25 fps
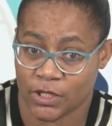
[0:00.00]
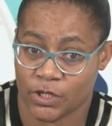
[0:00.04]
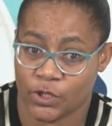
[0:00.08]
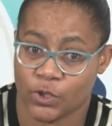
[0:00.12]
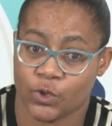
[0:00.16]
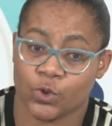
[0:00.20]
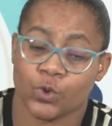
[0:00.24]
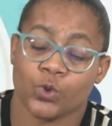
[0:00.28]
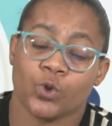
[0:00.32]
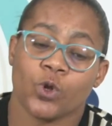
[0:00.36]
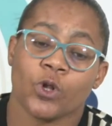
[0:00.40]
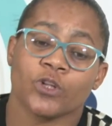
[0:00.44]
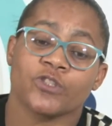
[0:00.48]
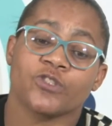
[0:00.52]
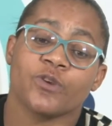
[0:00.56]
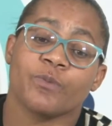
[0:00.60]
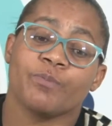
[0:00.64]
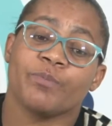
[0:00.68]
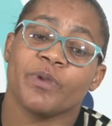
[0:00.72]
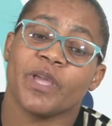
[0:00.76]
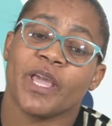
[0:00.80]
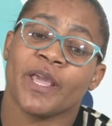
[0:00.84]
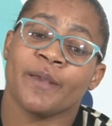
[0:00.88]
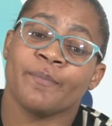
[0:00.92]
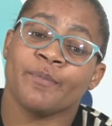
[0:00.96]
should also
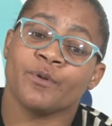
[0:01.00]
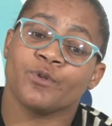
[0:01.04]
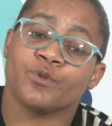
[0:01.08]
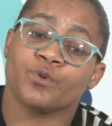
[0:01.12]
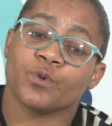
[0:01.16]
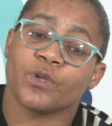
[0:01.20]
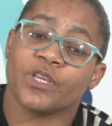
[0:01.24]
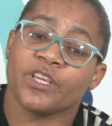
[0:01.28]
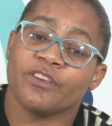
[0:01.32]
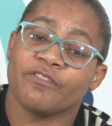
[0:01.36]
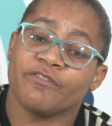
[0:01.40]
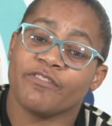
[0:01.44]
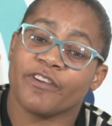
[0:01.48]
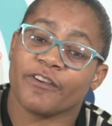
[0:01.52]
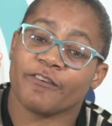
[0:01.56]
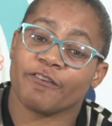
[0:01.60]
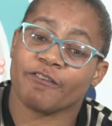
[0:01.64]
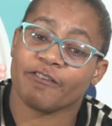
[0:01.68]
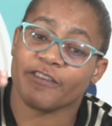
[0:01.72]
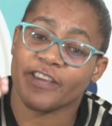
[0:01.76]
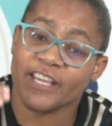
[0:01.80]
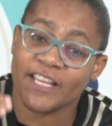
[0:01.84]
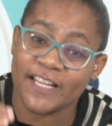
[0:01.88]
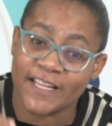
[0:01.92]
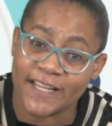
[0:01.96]
be able to give the
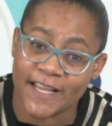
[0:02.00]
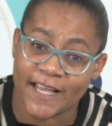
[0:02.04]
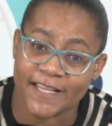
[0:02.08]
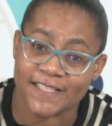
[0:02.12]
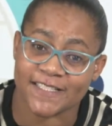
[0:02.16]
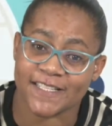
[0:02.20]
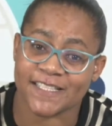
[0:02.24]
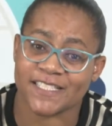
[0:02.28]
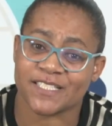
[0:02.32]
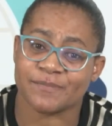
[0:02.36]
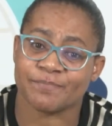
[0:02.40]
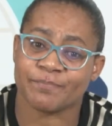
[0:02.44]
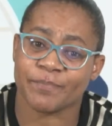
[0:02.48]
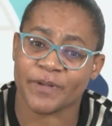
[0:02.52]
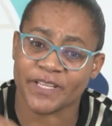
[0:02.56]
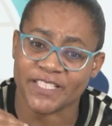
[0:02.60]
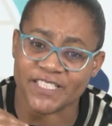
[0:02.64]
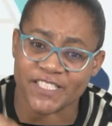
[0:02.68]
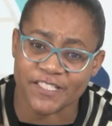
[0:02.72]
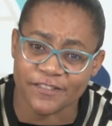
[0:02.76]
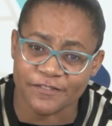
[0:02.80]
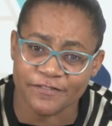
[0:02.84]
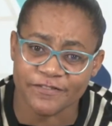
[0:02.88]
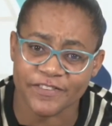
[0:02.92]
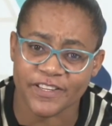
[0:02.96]
failures, the
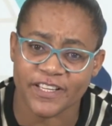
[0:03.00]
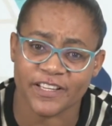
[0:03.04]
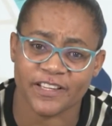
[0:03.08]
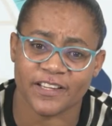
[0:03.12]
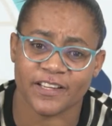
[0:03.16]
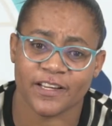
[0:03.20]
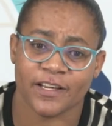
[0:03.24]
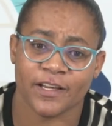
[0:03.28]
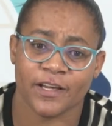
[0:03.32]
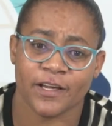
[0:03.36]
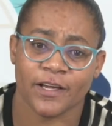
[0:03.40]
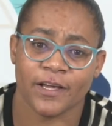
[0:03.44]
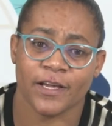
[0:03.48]
specific